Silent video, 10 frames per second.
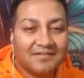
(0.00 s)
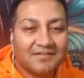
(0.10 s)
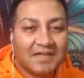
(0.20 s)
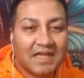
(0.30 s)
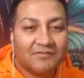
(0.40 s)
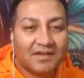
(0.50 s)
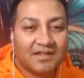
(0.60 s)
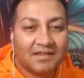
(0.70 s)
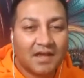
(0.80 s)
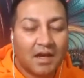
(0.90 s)
We're getting
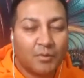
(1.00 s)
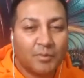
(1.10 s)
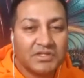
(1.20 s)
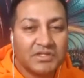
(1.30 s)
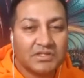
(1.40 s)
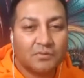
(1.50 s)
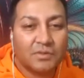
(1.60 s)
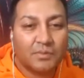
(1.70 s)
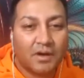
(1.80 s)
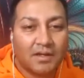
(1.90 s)
ready. I'm almost done with
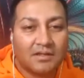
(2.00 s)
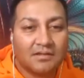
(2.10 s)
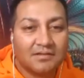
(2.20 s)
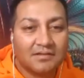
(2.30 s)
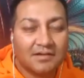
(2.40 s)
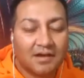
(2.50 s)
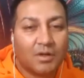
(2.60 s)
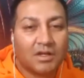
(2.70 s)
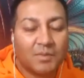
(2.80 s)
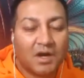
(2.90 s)
mine. I
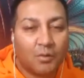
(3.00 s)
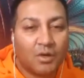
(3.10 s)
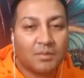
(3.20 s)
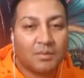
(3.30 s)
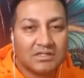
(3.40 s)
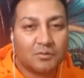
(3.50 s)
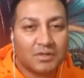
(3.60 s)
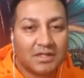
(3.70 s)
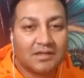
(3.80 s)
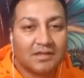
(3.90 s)
want to be done
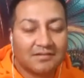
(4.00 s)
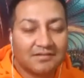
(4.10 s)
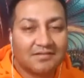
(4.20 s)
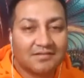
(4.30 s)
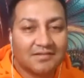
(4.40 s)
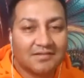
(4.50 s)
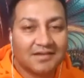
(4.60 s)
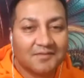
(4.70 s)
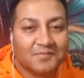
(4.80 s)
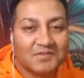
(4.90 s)
with it.
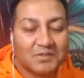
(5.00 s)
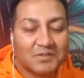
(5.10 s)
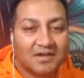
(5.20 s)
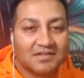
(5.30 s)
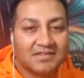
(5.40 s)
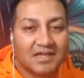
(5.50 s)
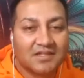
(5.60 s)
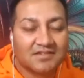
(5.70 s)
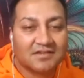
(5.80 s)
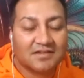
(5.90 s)
Yeah. So I can take
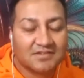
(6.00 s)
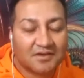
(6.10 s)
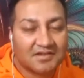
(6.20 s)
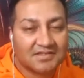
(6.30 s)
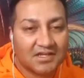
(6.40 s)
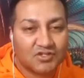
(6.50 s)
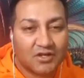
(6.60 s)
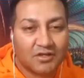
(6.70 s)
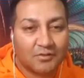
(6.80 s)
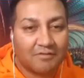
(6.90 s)

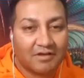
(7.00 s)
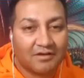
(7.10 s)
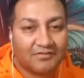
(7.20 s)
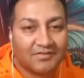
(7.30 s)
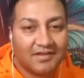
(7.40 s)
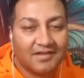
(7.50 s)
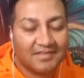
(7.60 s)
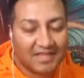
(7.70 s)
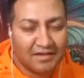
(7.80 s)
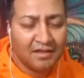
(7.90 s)
January off.
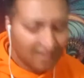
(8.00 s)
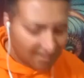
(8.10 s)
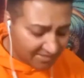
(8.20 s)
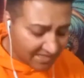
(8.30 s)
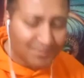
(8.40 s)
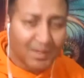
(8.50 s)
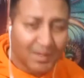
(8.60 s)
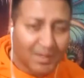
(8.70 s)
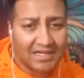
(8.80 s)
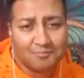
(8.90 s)
That's my
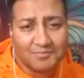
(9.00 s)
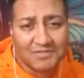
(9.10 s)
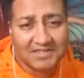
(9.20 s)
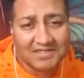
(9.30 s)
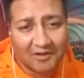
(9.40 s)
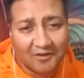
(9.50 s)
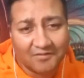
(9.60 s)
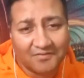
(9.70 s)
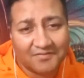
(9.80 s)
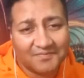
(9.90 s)
aim, to take it off.
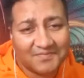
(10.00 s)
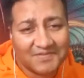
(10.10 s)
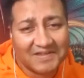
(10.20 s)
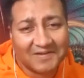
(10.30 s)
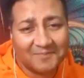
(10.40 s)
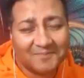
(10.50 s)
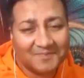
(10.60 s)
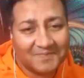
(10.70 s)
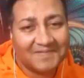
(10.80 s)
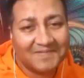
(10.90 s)
Yeah.
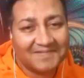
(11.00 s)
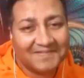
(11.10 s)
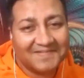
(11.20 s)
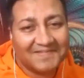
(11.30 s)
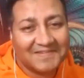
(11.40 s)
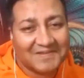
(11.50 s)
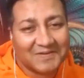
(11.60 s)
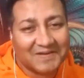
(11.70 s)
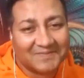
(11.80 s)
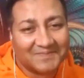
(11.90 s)
So,
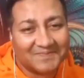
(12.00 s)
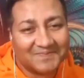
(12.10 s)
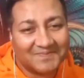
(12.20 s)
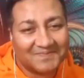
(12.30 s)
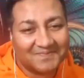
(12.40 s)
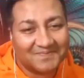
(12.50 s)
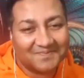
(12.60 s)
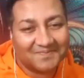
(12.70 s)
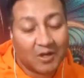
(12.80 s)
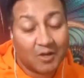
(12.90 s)
yeah.
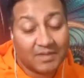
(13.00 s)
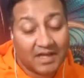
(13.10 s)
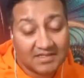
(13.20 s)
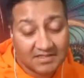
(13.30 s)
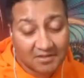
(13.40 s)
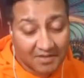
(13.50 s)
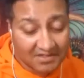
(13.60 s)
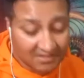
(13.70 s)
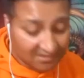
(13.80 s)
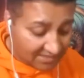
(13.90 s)
I hope that answers your
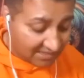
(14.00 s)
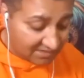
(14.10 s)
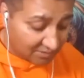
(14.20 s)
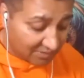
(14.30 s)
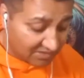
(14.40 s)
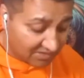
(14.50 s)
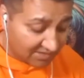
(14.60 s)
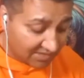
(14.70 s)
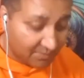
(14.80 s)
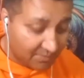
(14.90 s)
question. Does it answer your question,
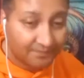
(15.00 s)
Deb?